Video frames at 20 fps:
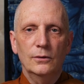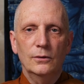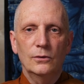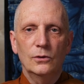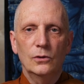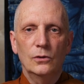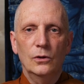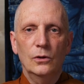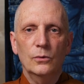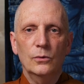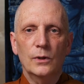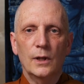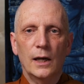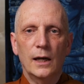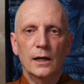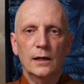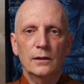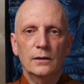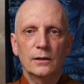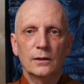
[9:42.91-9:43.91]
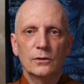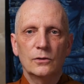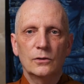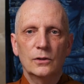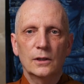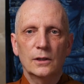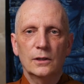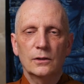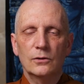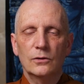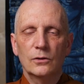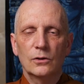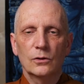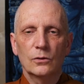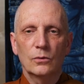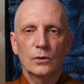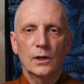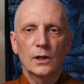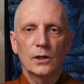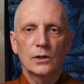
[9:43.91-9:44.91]
You know that, and you take it to the
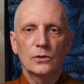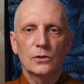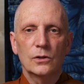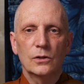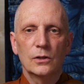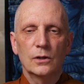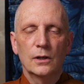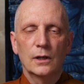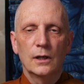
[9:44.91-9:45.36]
garage.